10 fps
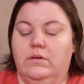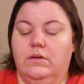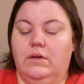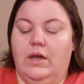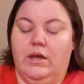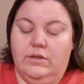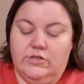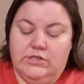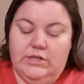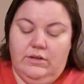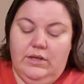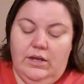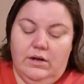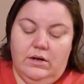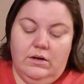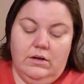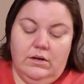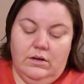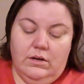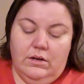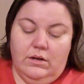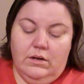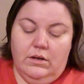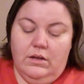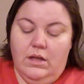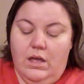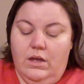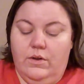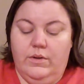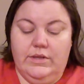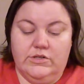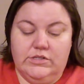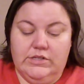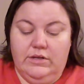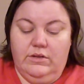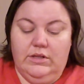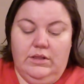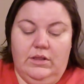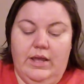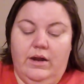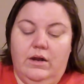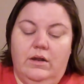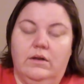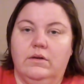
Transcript: Okay, there's a seal here. Oh, and there's a seal in there.